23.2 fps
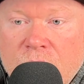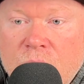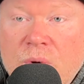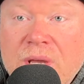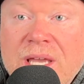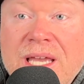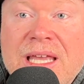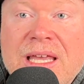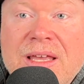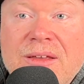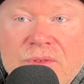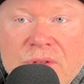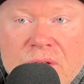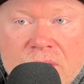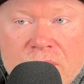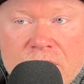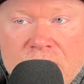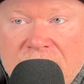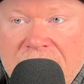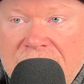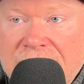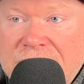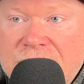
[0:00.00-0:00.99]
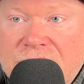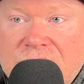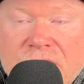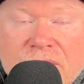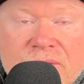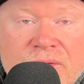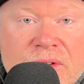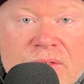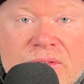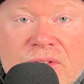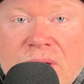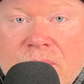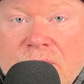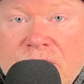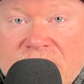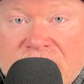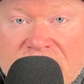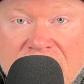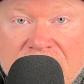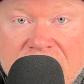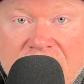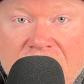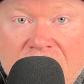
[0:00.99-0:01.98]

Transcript: we give you an extra 15%